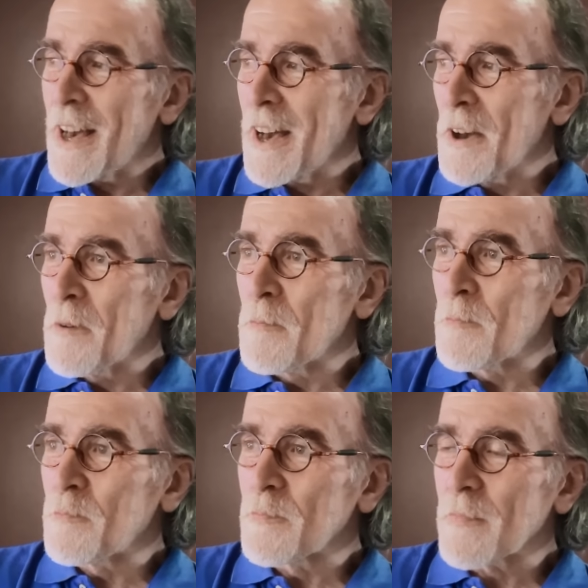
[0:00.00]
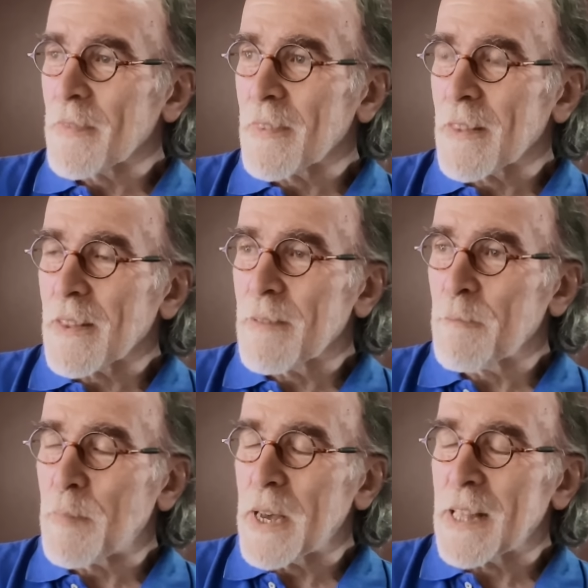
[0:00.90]
Um,
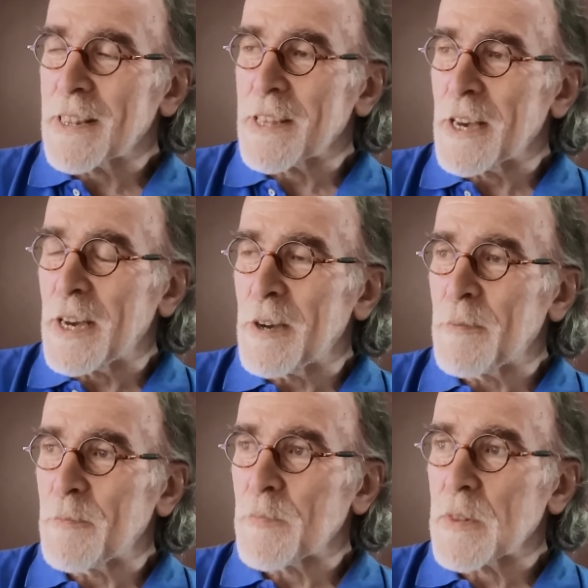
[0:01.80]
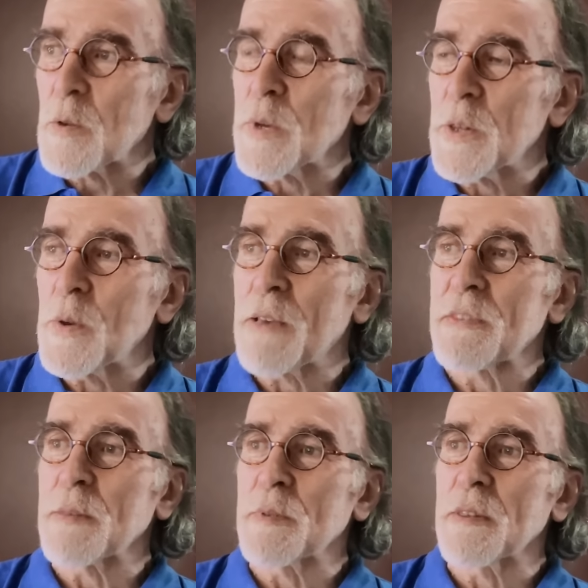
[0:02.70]
but um, so we do
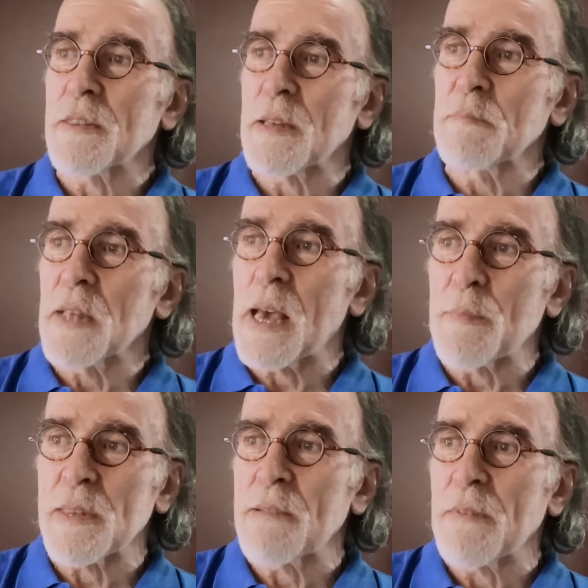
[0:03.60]
have some some diamonds.